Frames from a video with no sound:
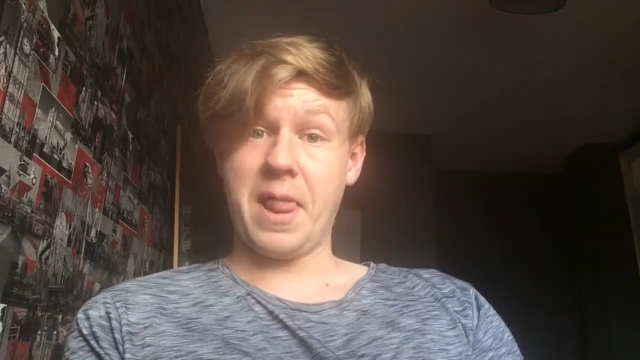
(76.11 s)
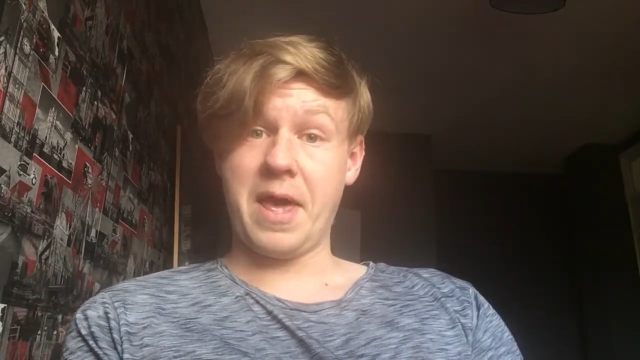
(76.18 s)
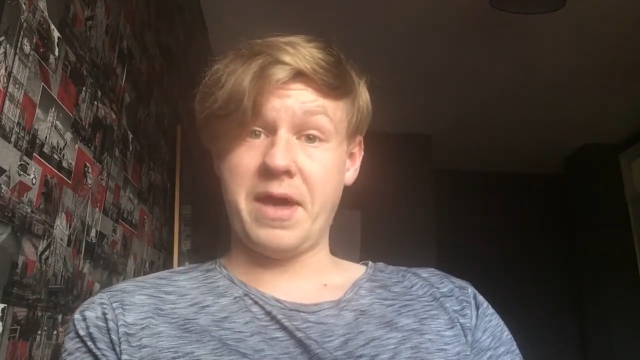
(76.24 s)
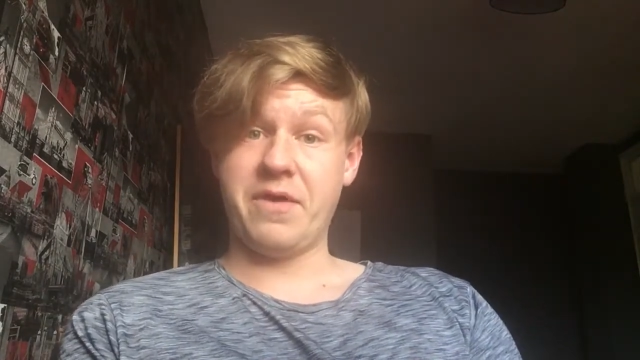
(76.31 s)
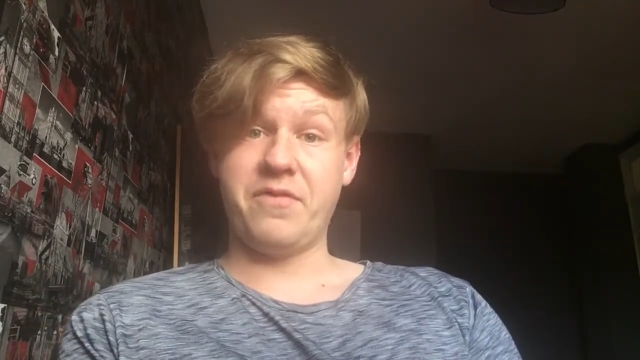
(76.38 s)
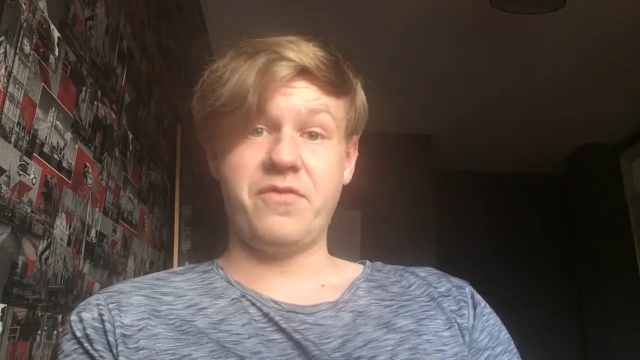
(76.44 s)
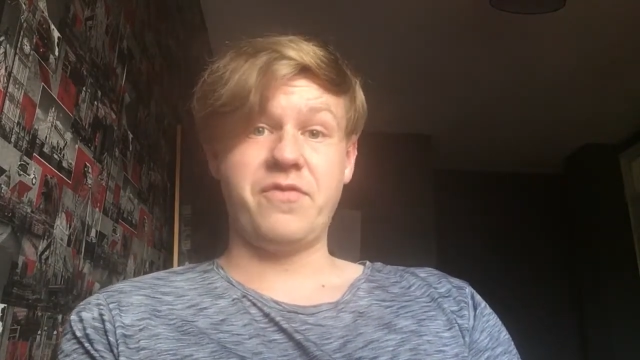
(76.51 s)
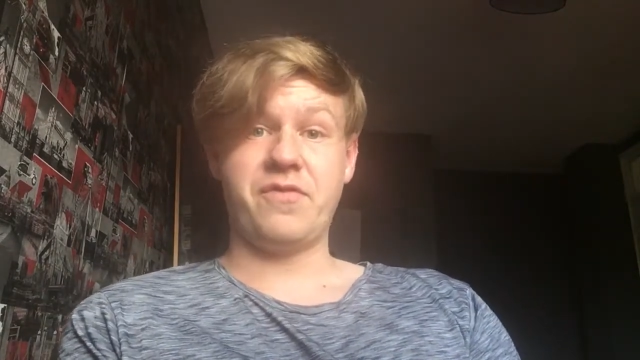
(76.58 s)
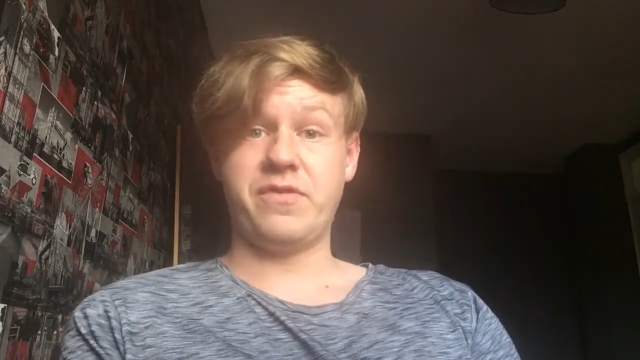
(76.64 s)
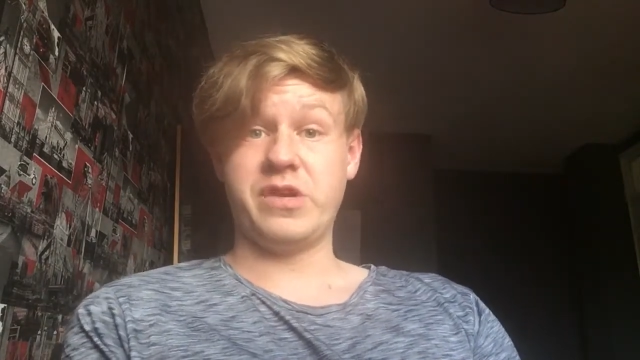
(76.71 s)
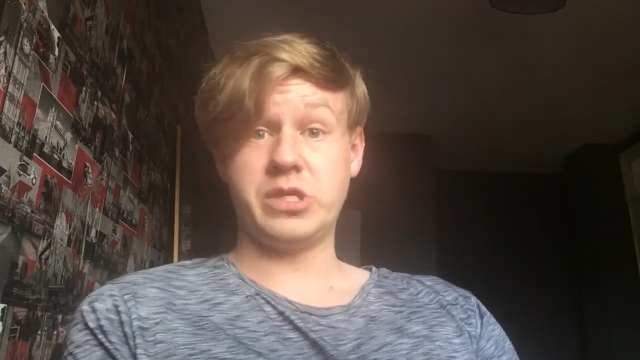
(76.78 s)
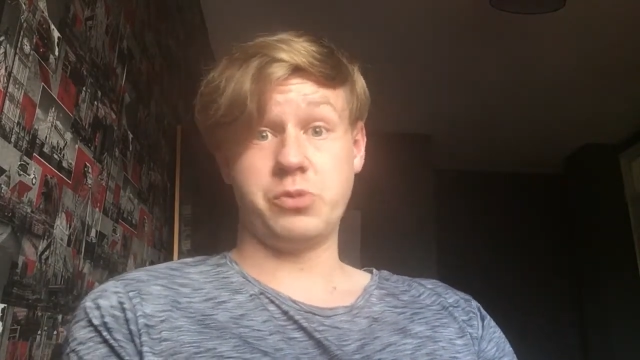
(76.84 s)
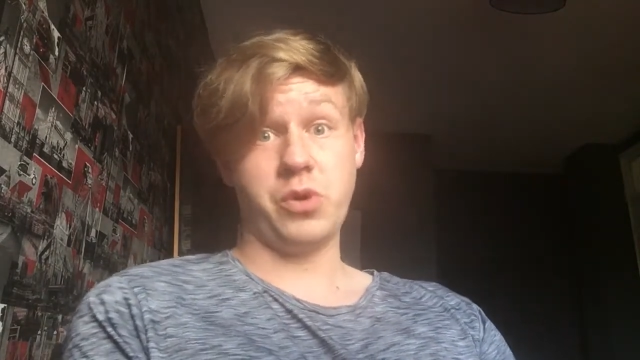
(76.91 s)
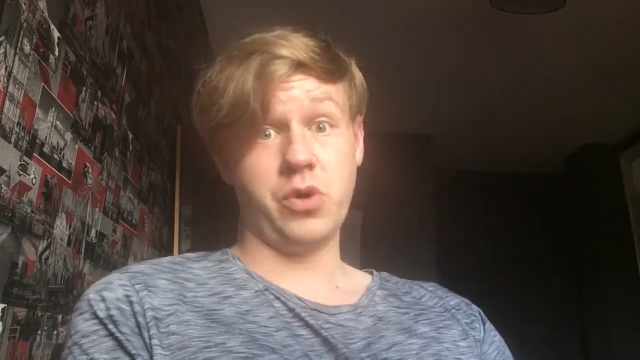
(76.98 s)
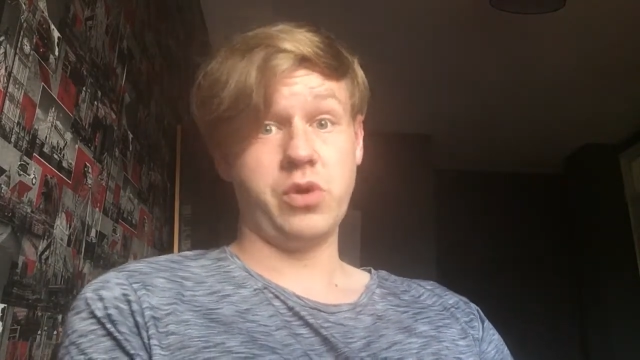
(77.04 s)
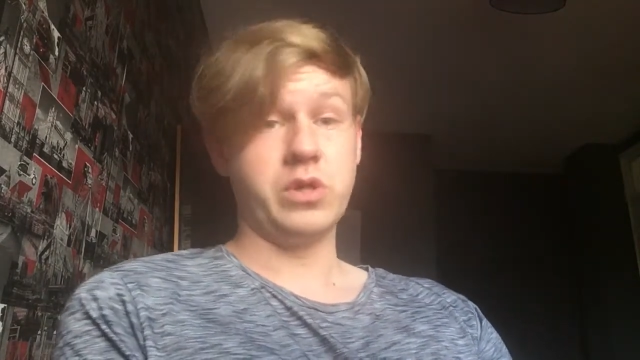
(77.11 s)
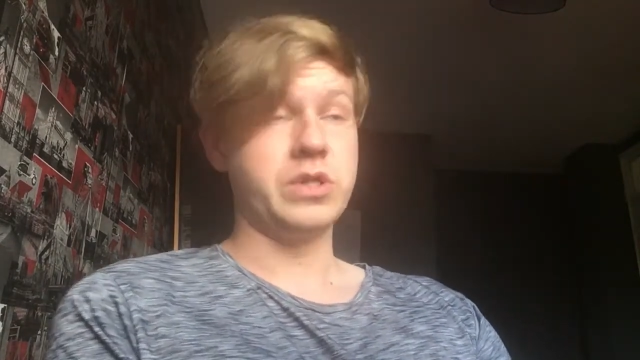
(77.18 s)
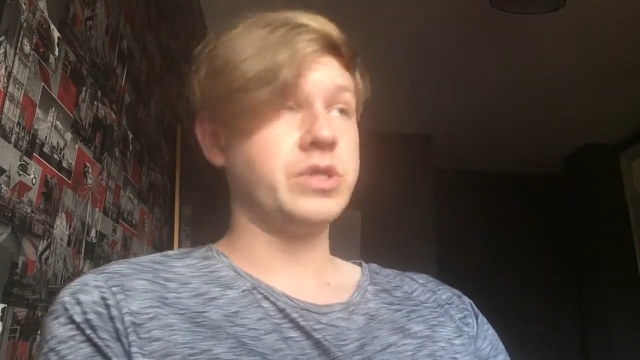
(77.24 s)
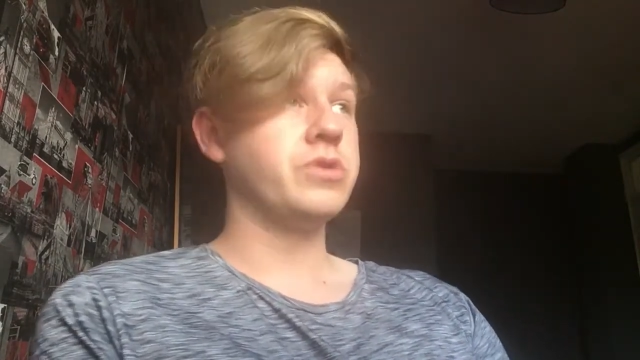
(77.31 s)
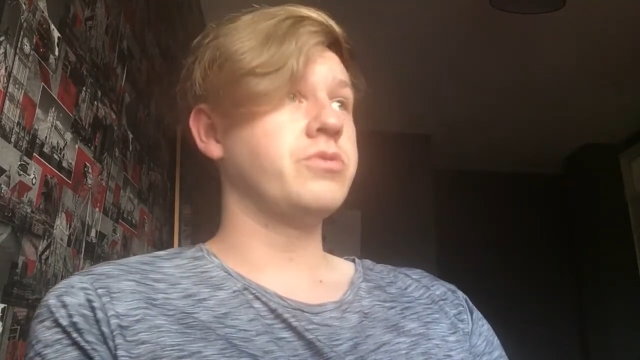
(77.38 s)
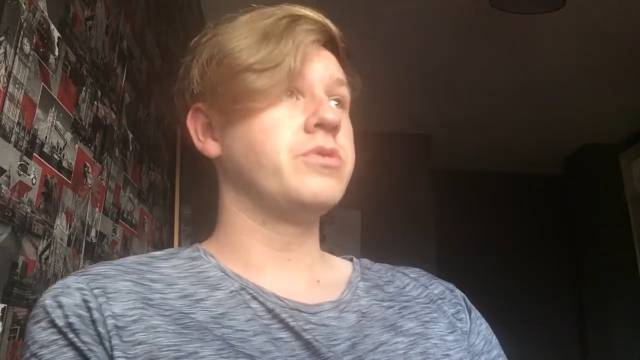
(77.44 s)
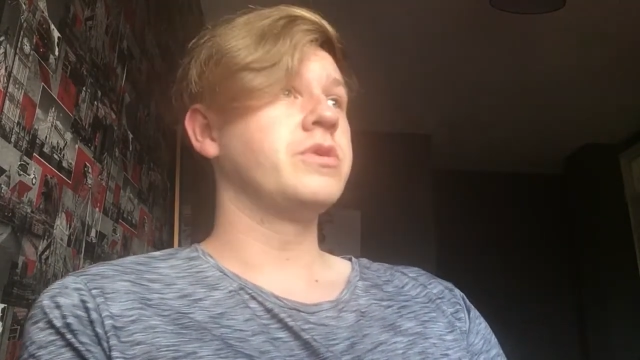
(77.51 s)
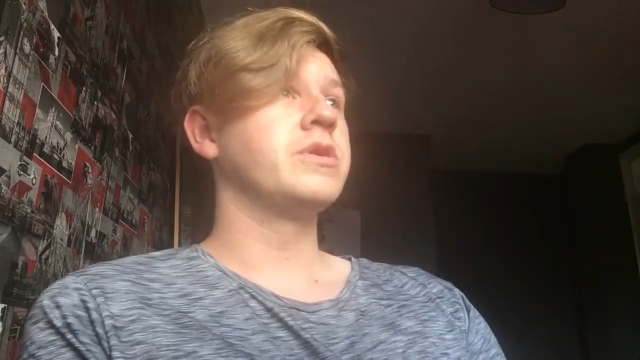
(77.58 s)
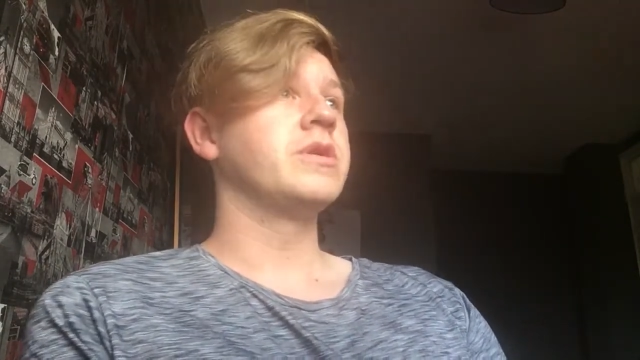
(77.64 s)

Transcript: life, as we all do.